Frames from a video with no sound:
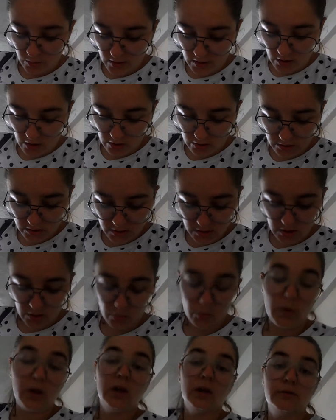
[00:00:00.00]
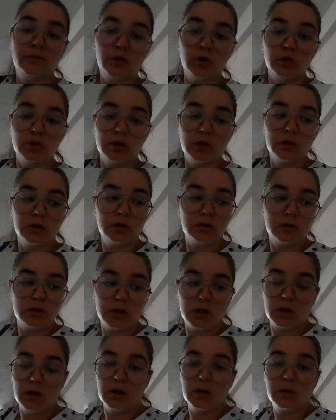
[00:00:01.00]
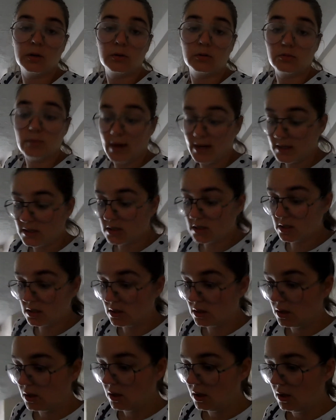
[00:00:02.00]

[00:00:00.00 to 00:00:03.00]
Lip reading: we can afford to rent.